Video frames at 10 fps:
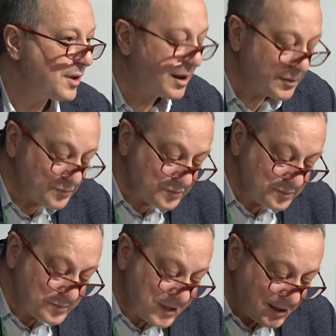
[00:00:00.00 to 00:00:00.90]

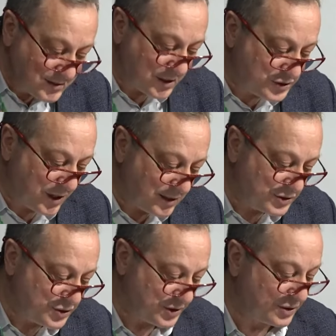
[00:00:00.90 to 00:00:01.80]
There is a
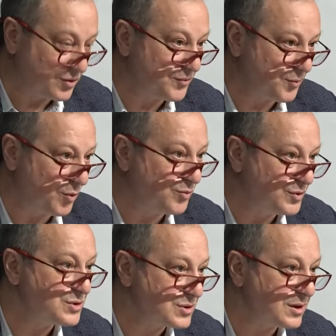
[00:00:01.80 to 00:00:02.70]
challenge here,
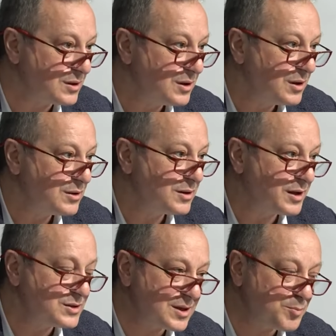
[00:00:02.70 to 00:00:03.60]
obviously. There
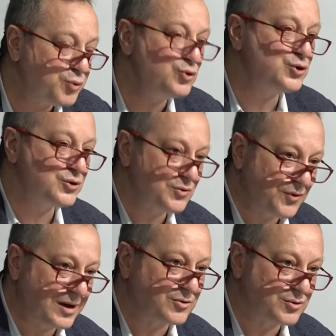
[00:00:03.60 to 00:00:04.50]
is a push
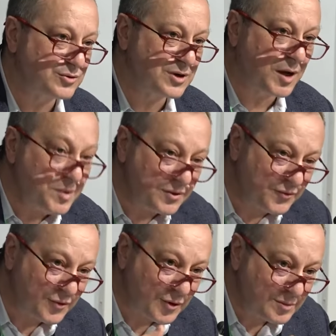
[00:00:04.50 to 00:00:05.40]
factor coming
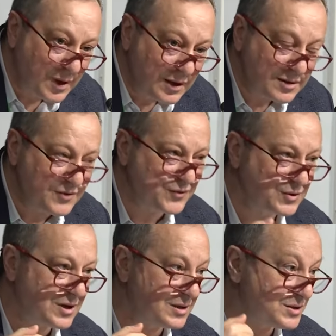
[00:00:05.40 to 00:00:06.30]
from
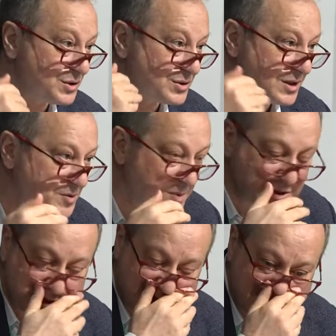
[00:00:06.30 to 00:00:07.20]
different countries,
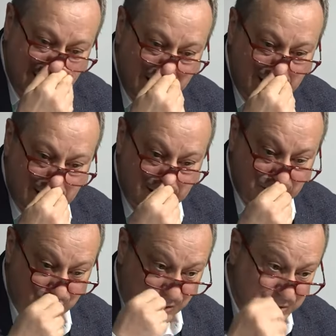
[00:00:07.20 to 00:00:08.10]
especially
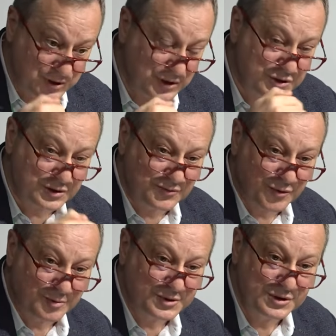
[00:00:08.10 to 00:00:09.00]
from the region,
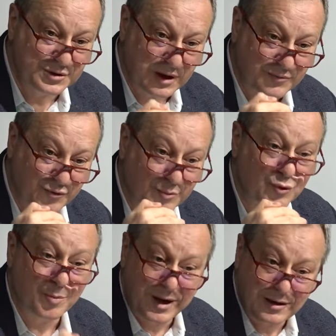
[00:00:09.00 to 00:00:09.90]
from
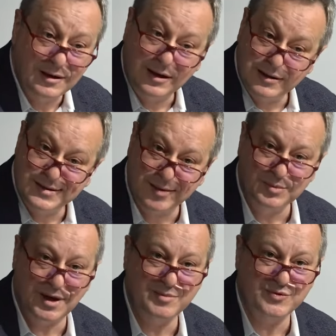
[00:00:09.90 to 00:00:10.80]
Romania and
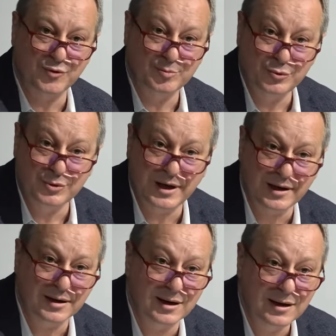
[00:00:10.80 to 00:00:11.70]
sometimes from
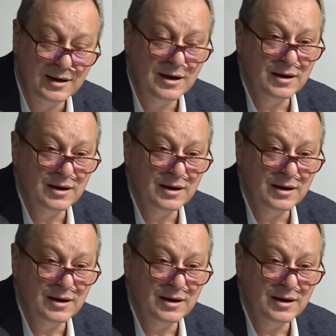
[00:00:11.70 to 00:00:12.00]
Bulgaria,